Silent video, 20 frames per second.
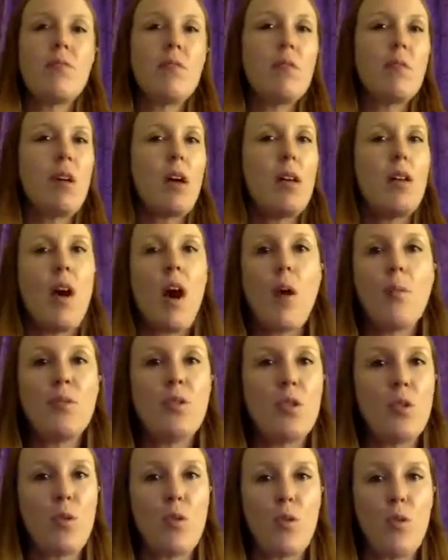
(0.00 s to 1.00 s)
an
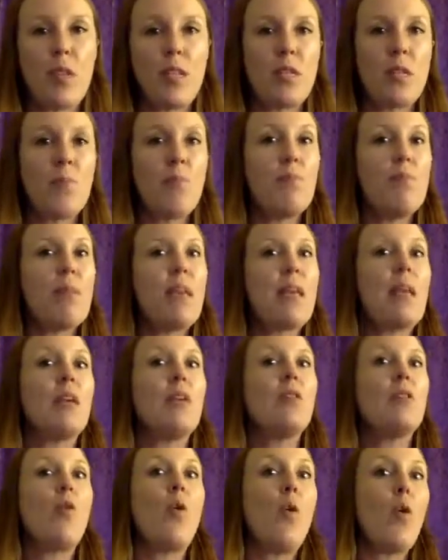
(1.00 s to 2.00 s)
obstacle that's a
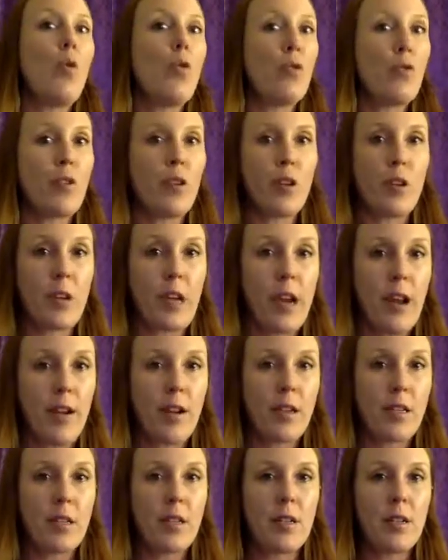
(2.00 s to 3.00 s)
big goal for your
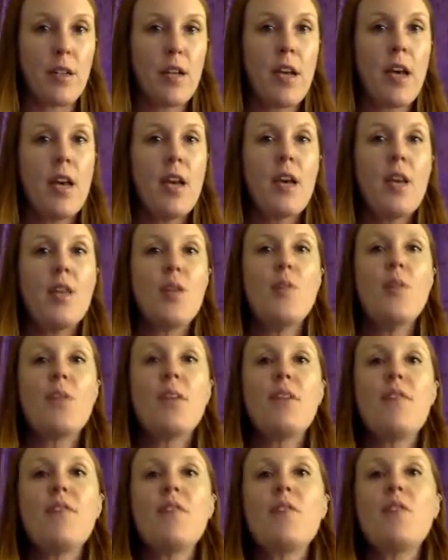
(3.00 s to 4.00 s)
character, you
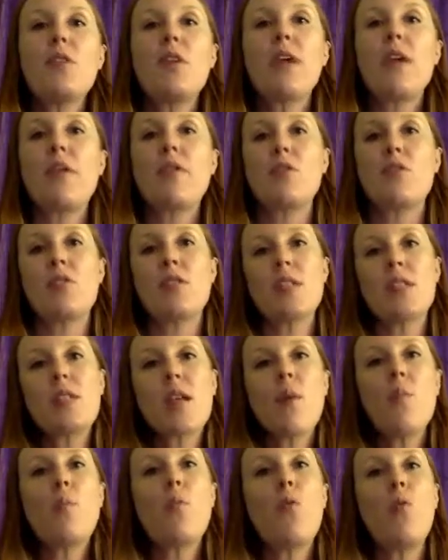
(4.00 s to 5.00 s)
give your character
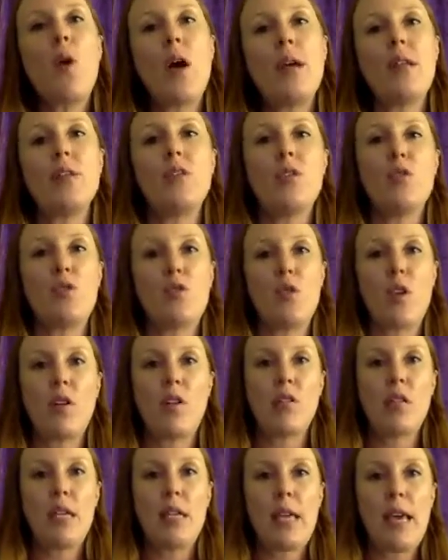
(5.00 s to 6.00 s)
someone to
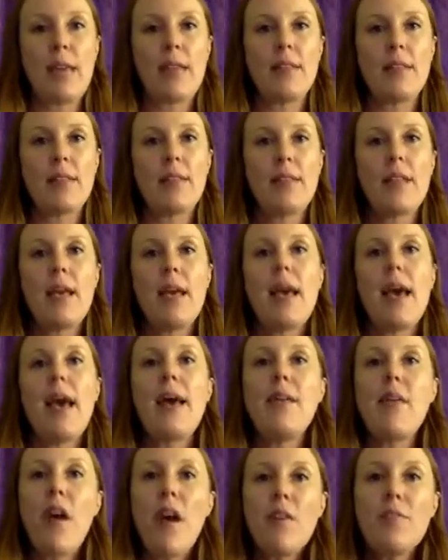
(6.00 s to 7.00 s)
struggle against.
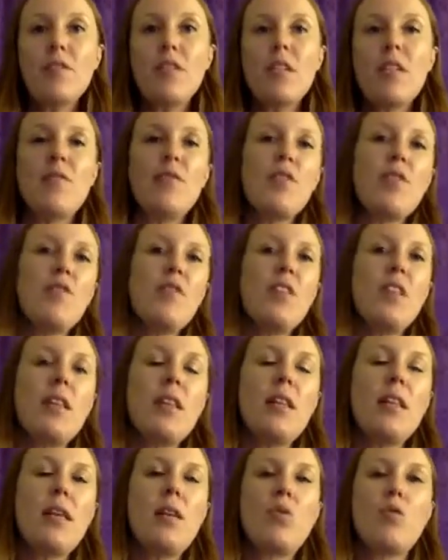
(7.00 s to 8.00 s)
And often, if you're feeling
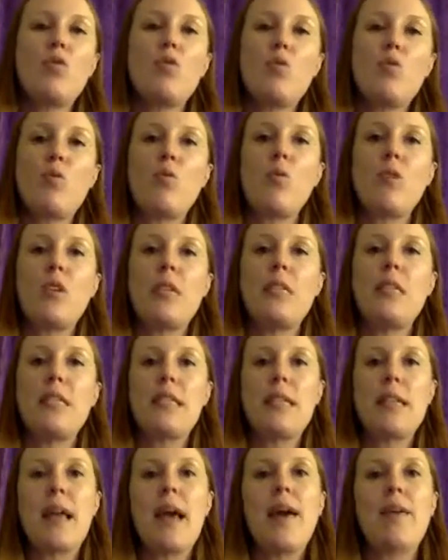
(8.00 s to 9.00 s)
like your story
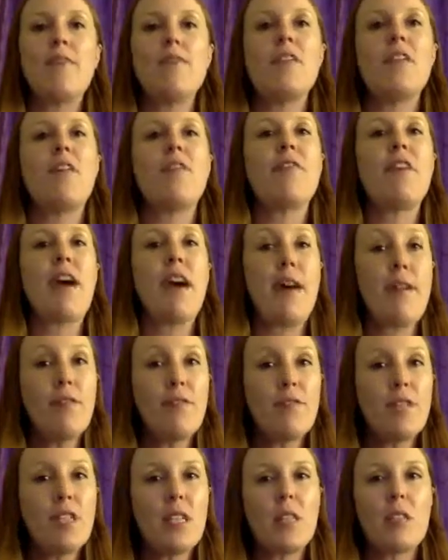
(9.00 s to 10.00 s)
doesn't have enough
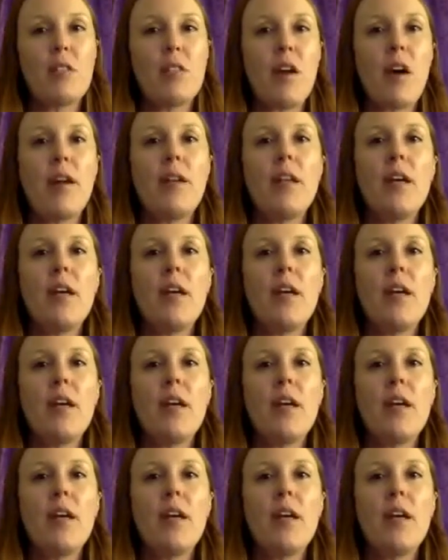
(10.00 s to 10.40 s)
heft, it's not